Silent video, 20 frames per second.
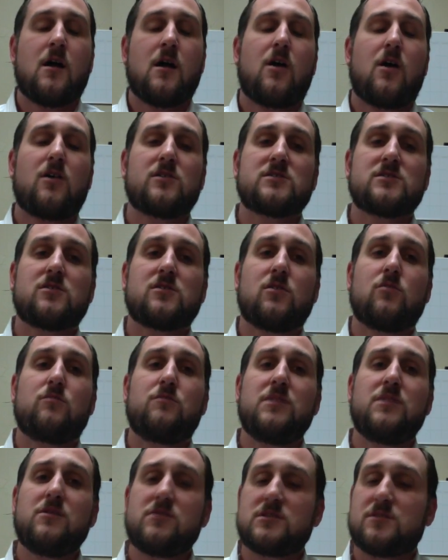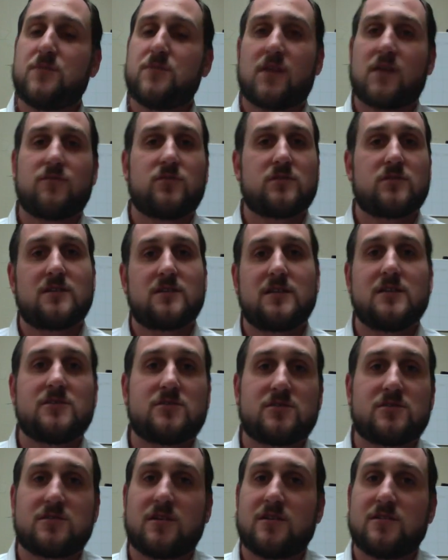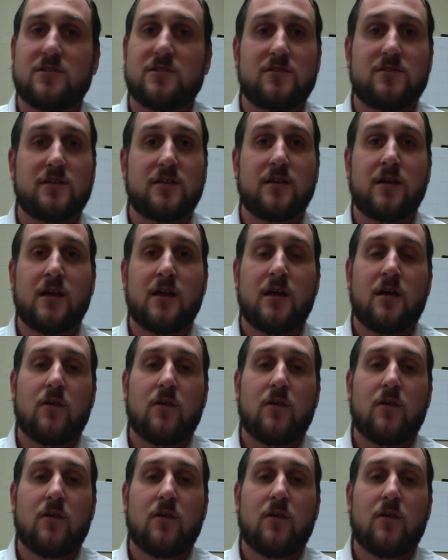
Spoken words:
Also, be respectful to teachers on duty.